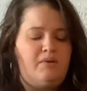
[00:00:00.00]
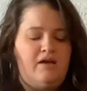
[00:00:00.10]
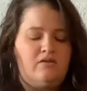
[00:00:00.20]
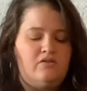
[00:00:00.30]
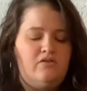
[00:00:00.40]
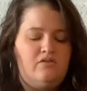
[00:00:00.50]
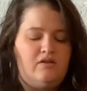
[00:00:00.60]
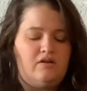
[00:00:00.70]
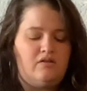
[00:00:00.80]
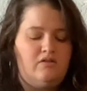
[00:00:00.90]
petals
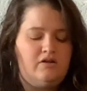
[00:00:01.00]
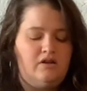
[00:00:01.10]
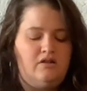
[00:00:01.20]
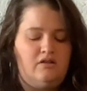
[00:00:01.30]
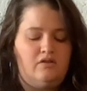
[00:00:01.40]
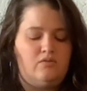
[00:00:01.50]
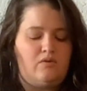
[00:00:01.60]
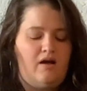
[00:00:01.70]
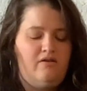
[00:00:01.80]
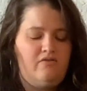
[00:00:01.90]
that are looking a little
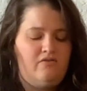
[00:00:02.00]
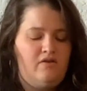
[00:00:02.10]
rough.